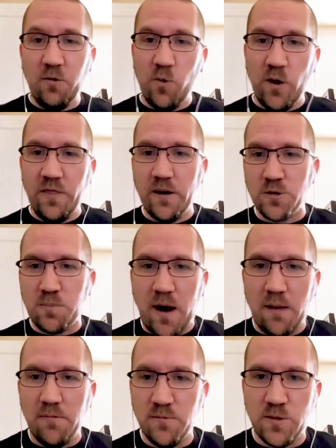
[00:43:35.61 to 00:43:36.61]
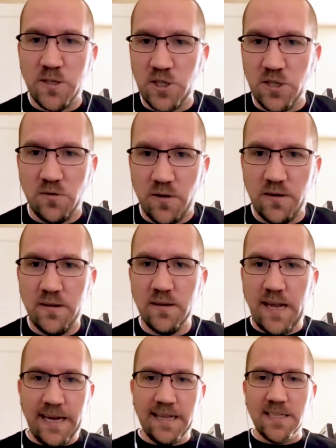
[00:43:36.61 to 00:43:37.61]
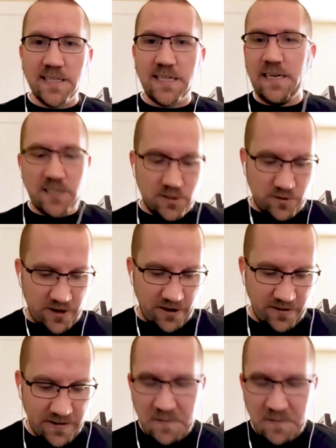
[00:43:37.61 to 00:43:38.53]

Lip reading: when there's problems with children. Like, that's the easiest. No,